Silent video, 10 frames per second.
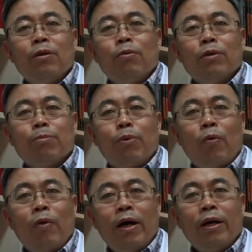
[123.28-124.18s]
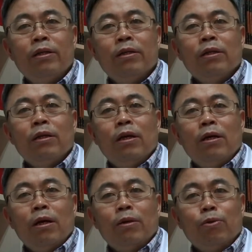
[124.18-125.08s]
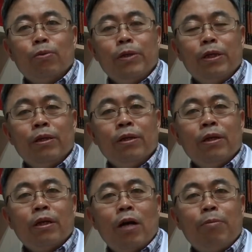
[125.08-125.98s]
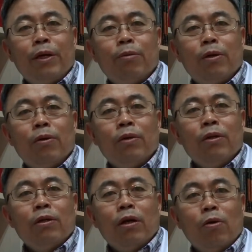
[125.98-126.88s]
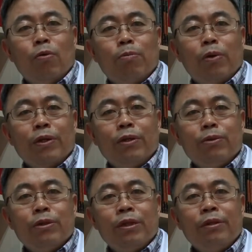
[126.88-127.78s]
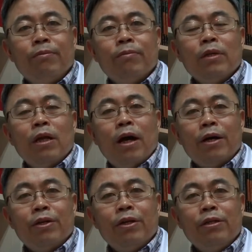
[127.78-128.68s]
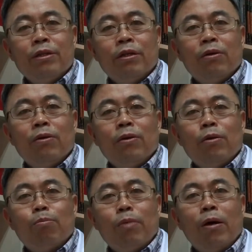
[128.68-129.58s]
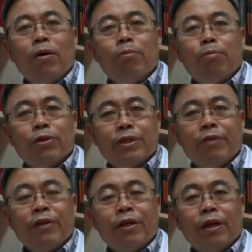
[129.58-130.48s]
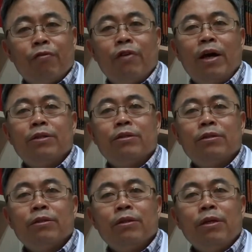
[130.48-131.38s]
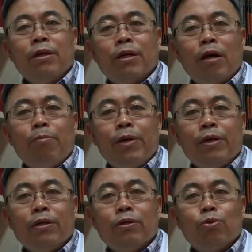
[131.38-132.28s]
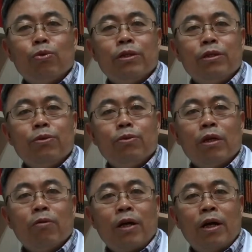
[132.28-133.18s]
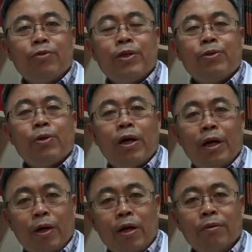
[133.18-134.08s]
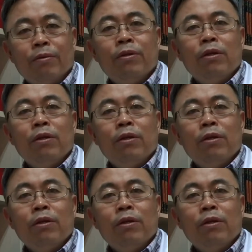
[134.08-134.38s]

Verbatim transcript: was provided to be capable of producing additional bone-perceiving effects. Compared to the use of calcitriol alone,